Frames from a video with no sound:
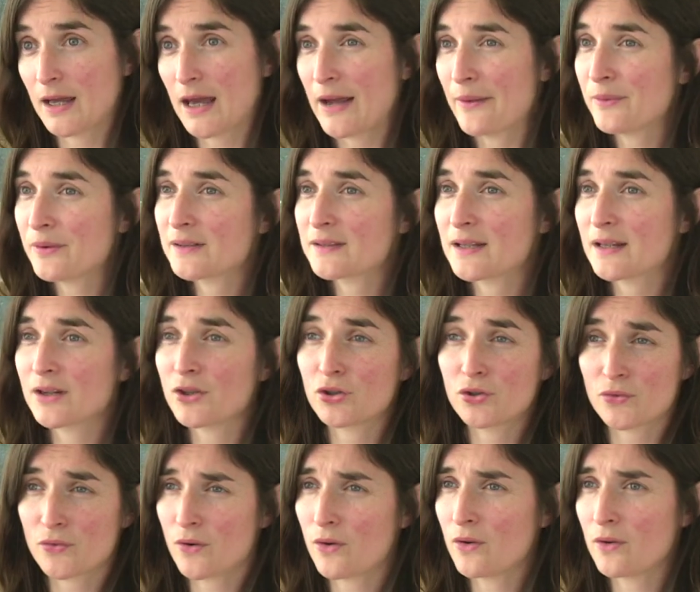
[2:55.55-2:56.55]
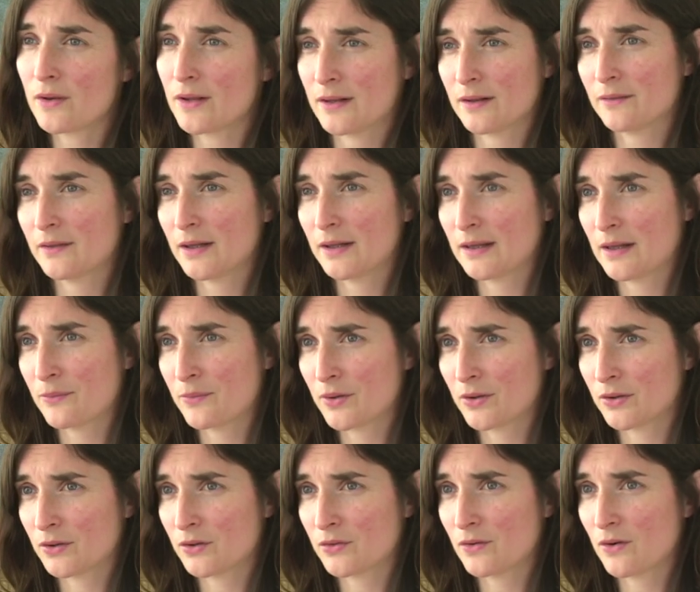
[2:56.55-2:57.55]
I wouldn't say control. I don't like that
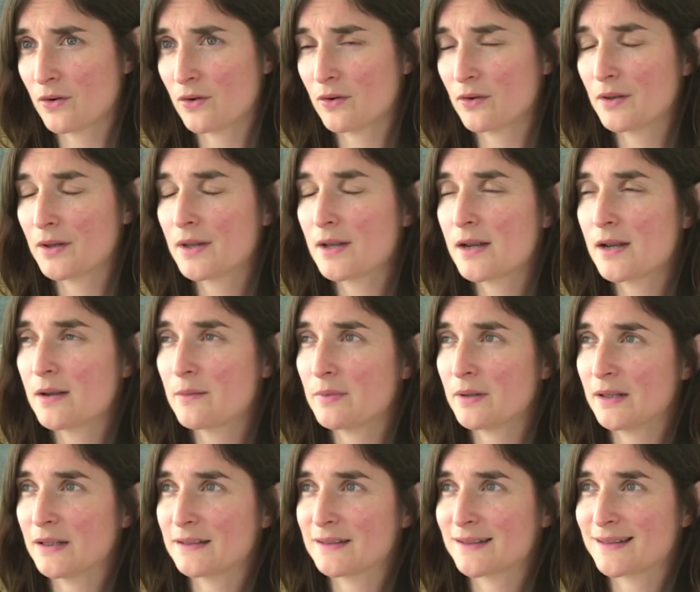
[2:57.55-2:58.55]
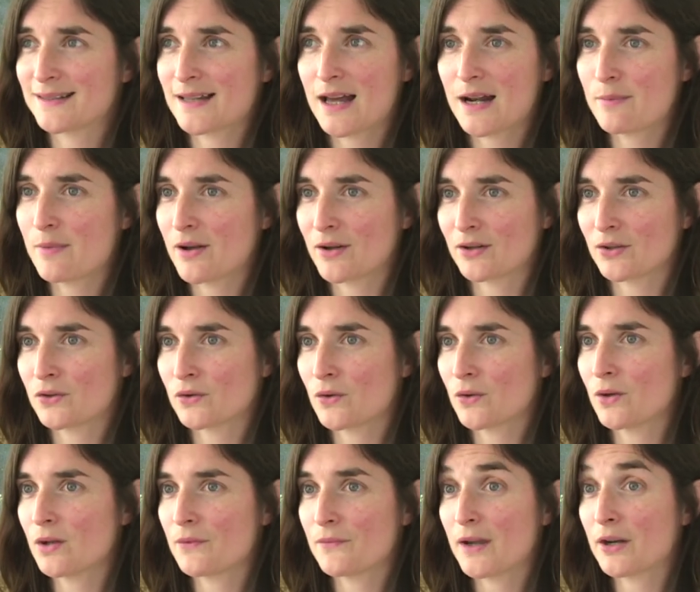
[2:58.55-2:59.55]
word control, because it's not about
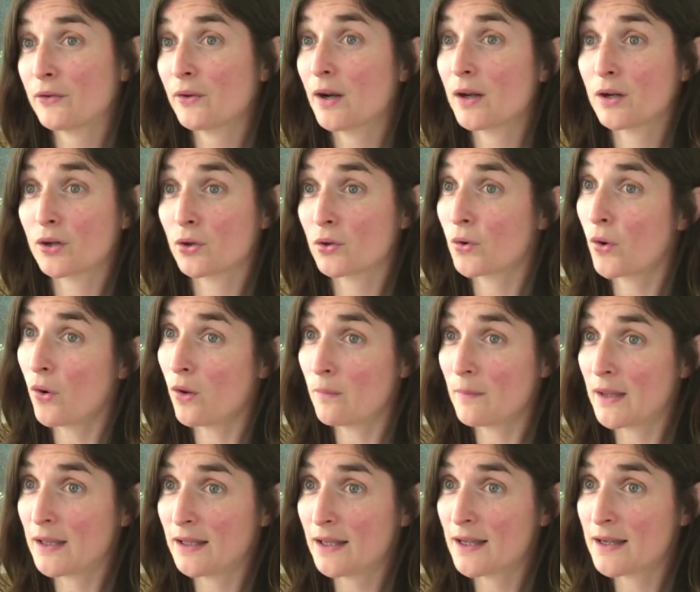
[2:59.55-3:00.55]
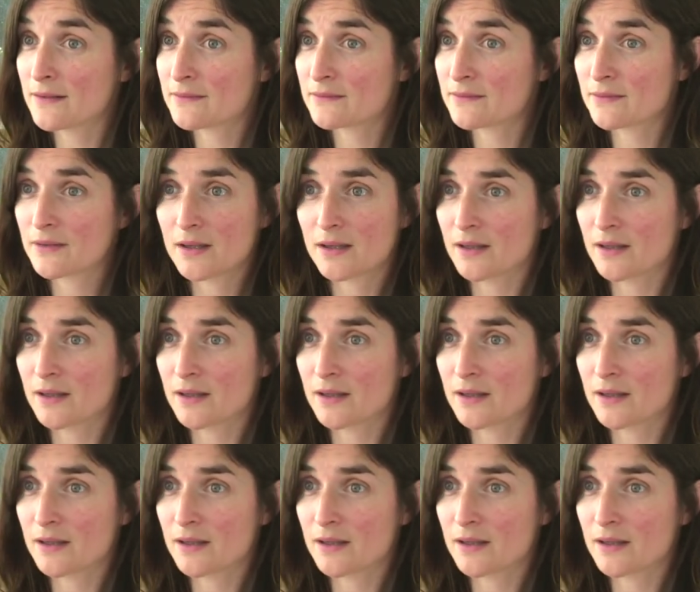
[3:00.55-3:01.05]
control. If I try to control my life,